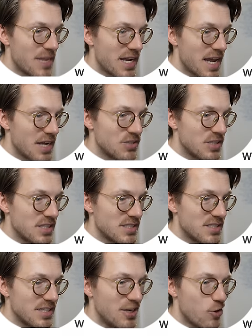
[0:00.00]
and as you can
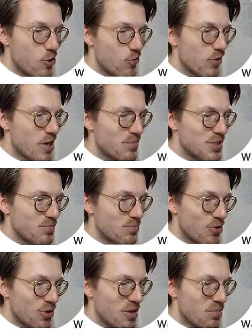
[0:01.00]
see the overlap is
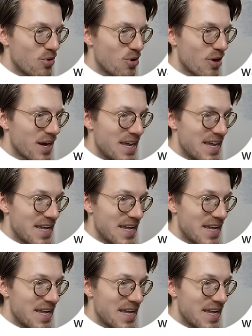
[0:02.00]
pretty poor,